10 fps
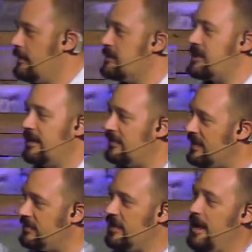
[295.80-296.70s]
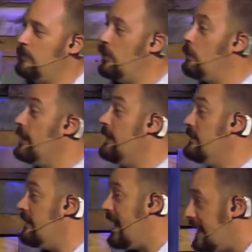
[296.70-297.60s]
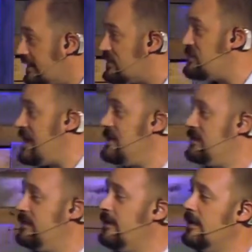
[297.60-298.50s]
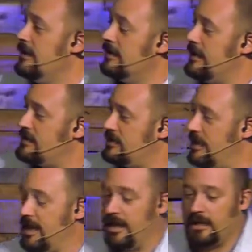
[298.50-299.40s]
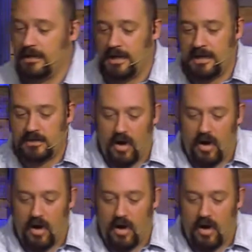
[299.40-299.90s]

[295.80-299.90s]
and this is kind of the neat thing. We know we're getting to the end of the season. It's getting into